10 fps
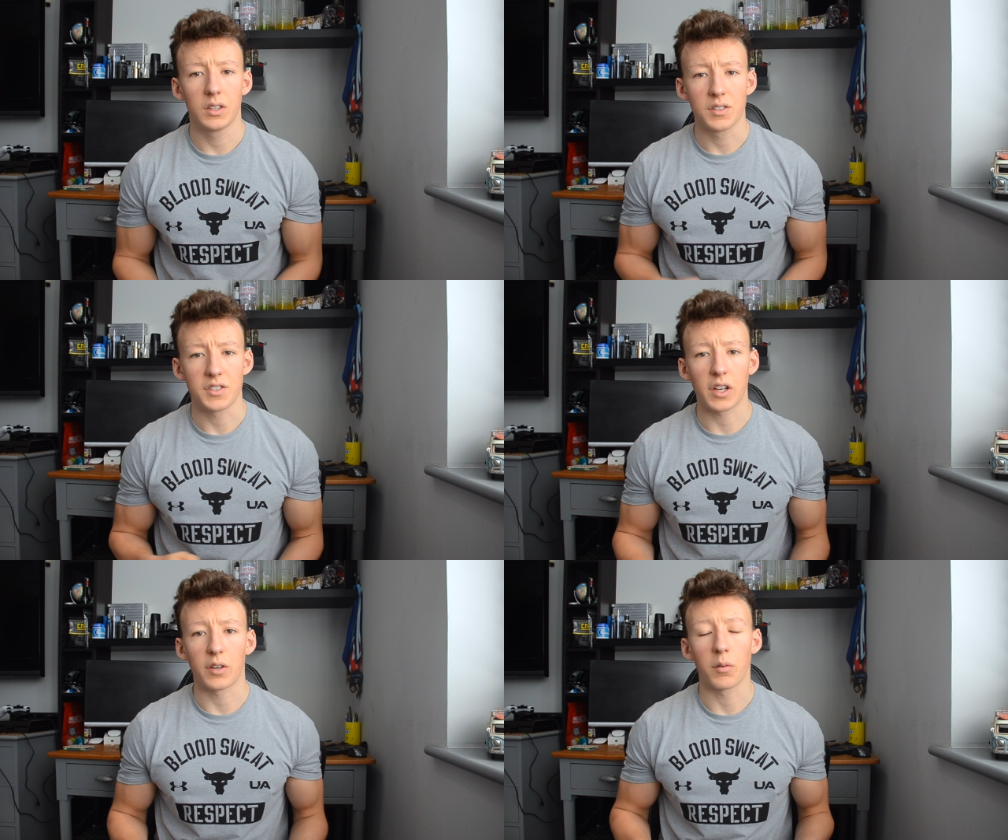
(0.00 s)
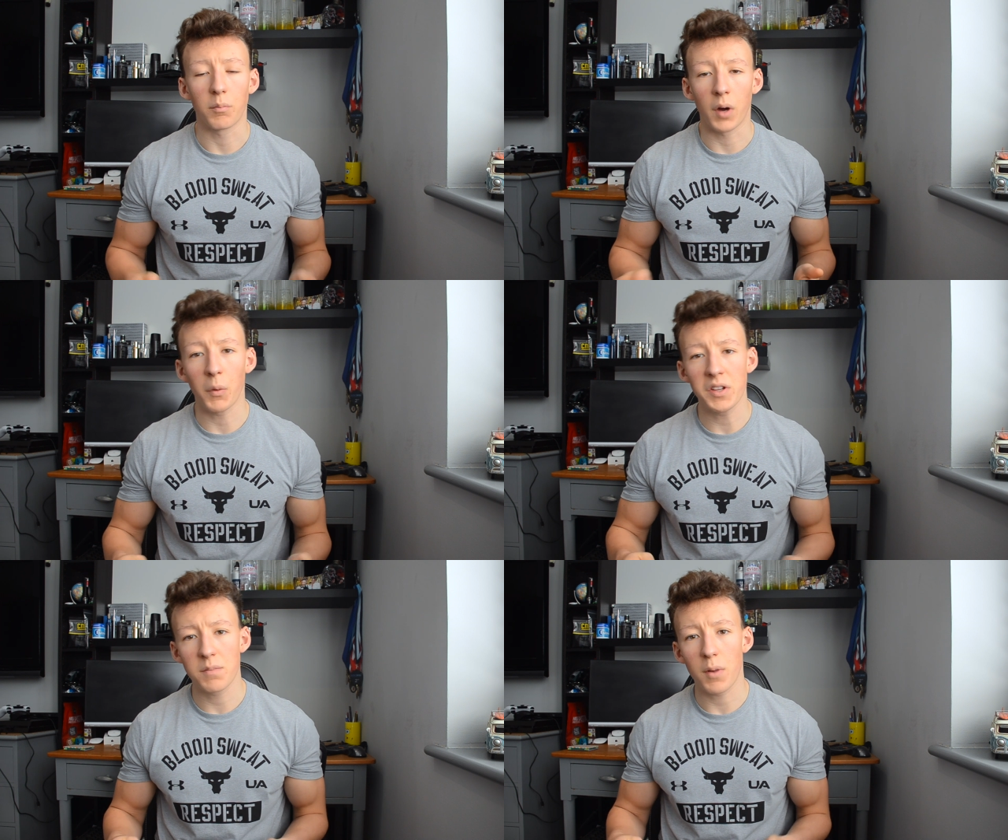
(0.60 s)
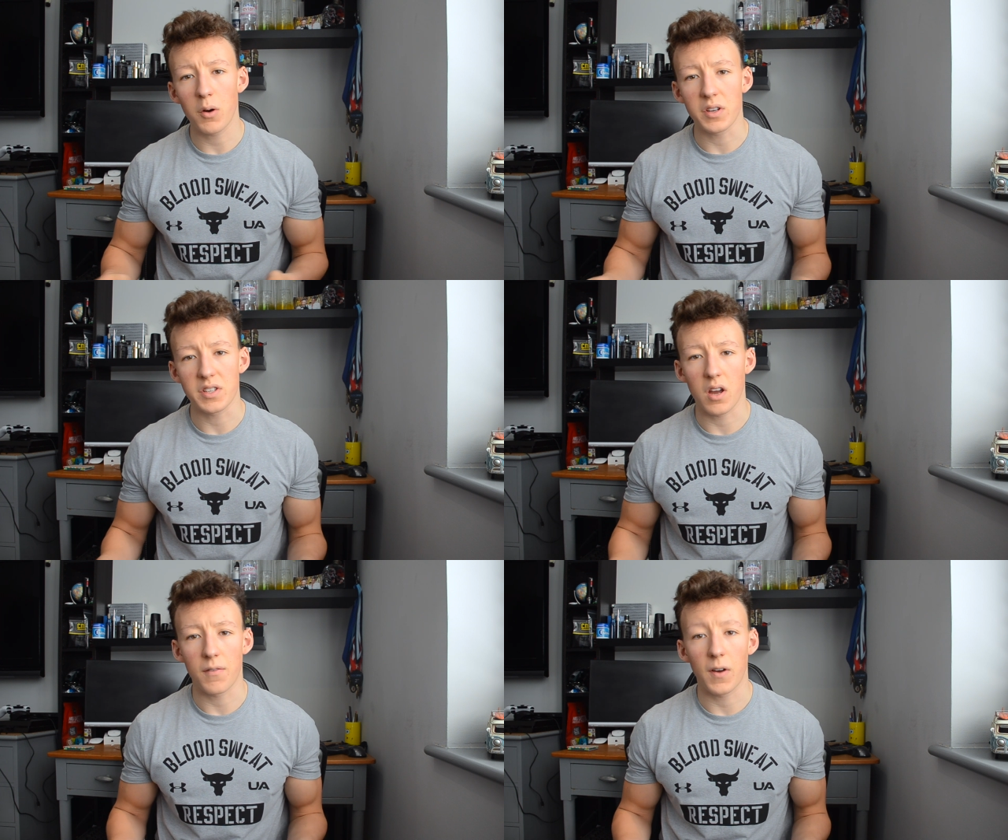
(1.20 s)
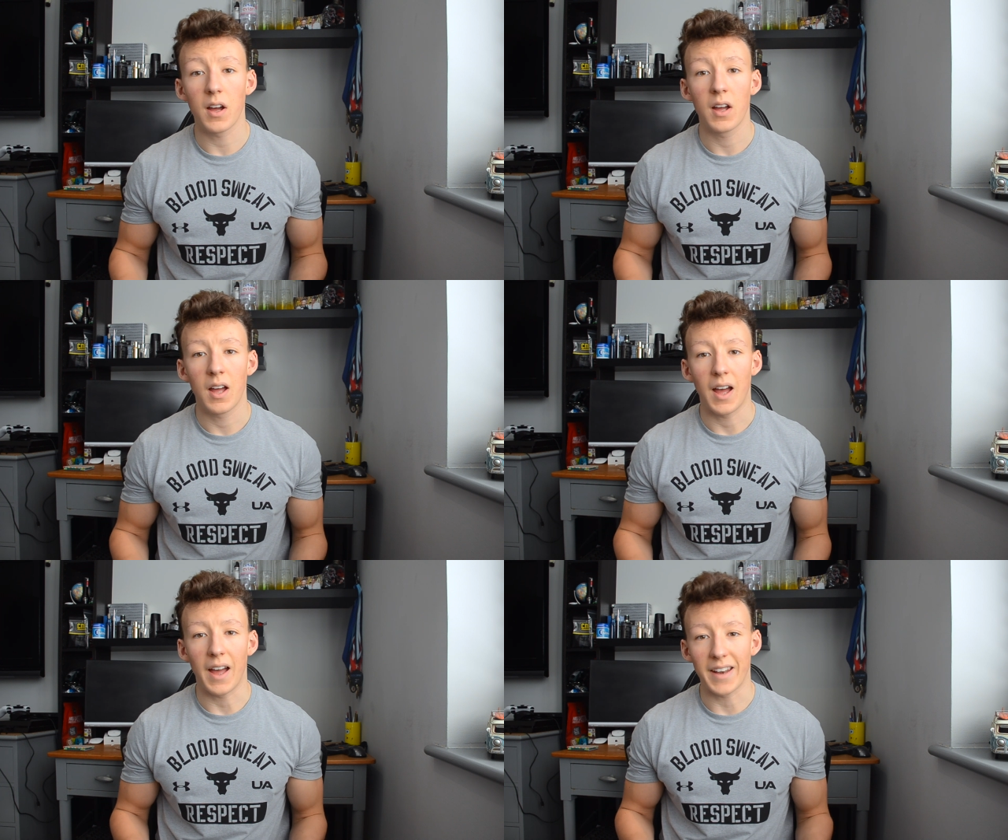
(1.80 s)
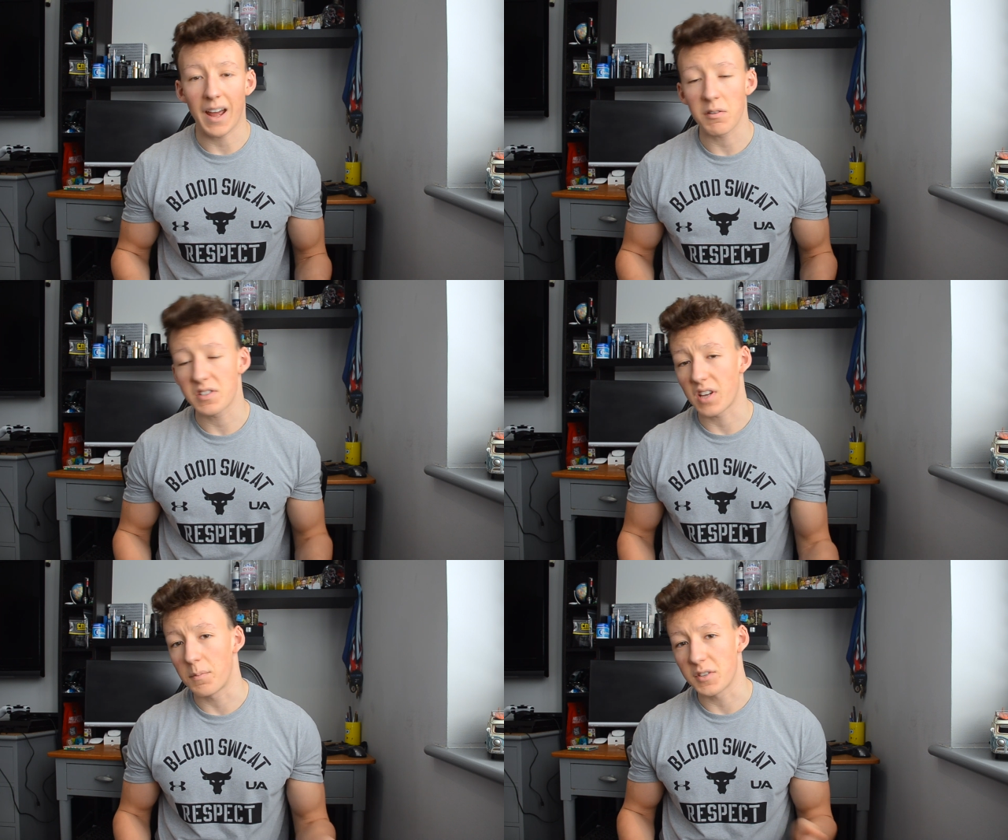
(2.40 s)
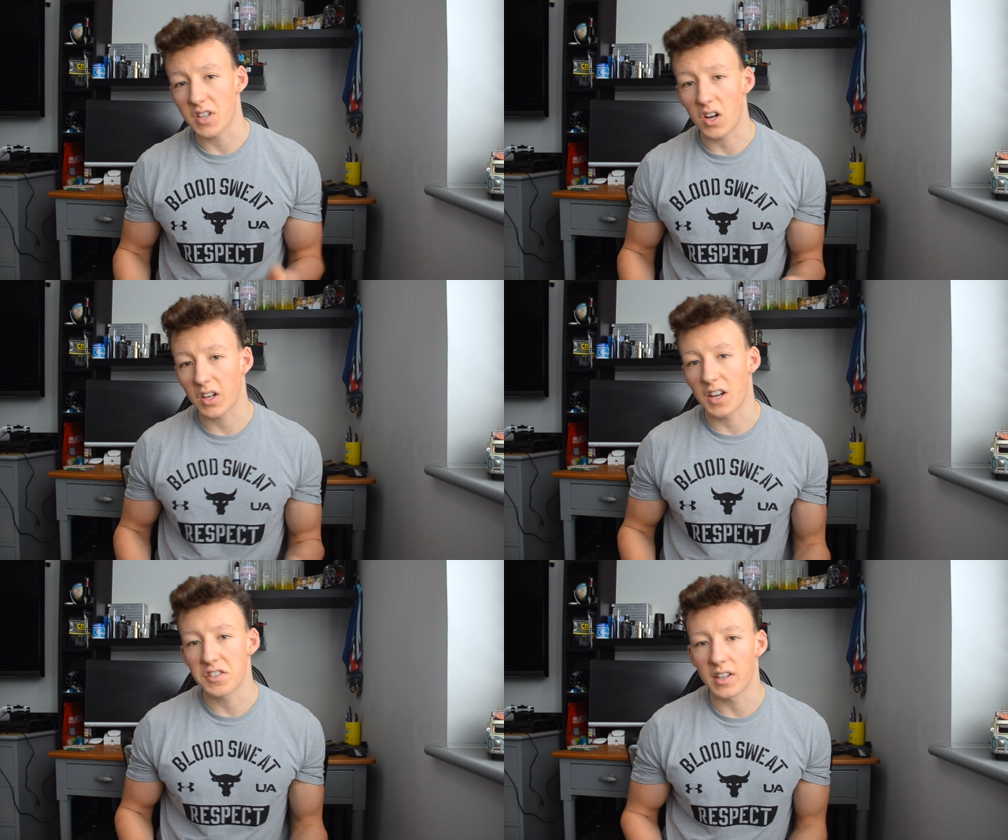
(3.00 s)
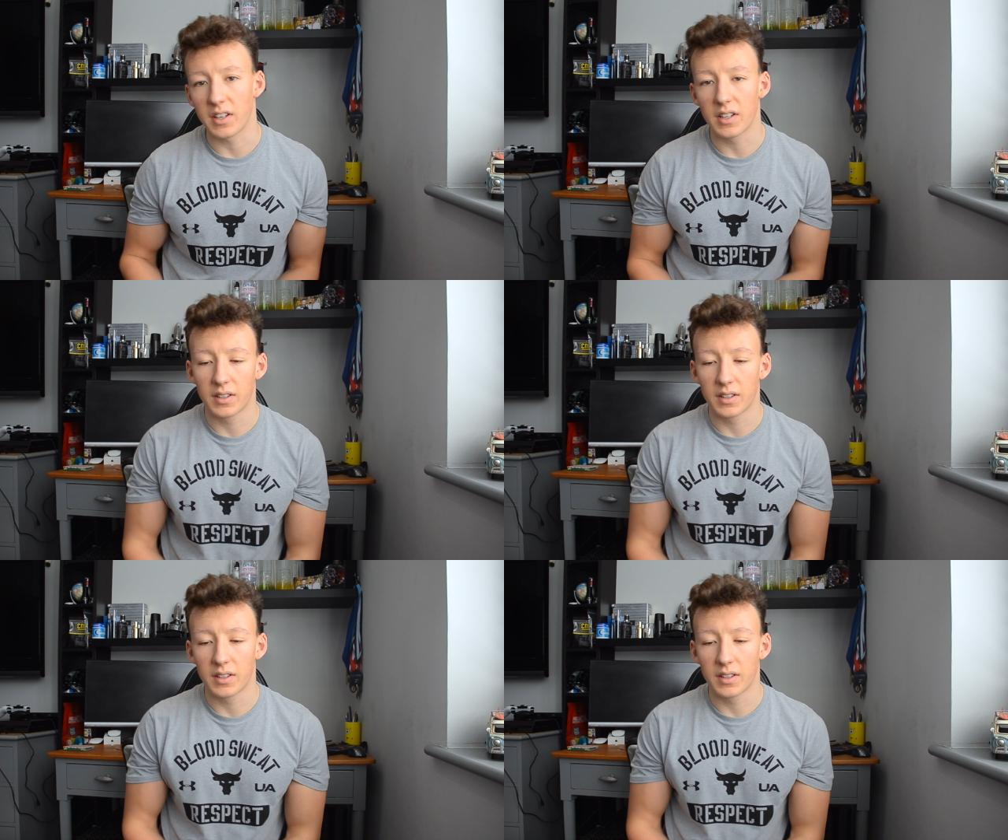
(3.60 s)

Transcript: So, my winter bulk is over, and now it's time to start cutting.